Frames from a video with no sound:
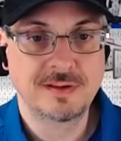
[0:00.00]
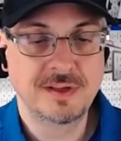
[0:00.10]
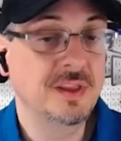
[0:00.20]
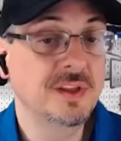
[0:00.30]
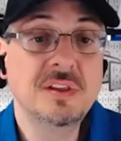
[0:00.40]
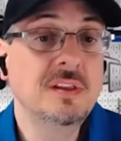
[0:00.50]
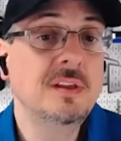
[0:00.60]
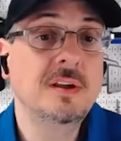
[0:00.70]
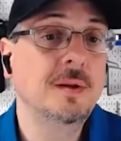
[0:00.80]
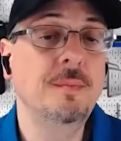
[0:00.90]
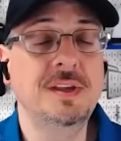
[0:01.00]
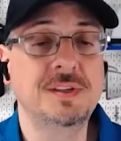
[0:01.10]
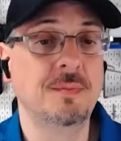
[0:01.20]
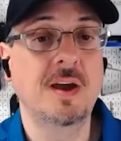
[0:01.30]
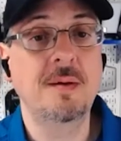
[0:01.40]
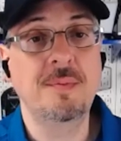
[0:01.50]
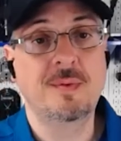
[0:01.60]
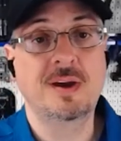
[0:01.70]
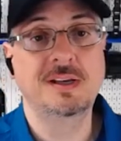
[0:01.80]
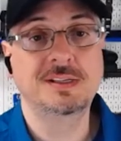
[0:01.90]
Yeah. So you're going to make some
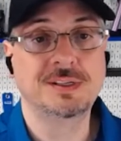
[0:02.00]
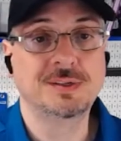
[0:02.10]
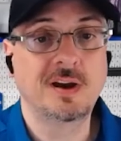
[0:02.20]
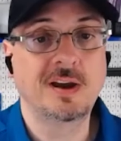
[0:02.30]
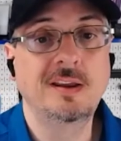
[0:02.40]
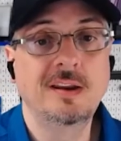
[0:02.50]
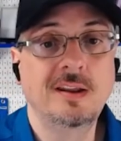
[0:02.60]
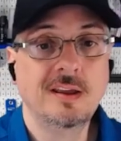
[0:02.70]
compromises, right? Yeah.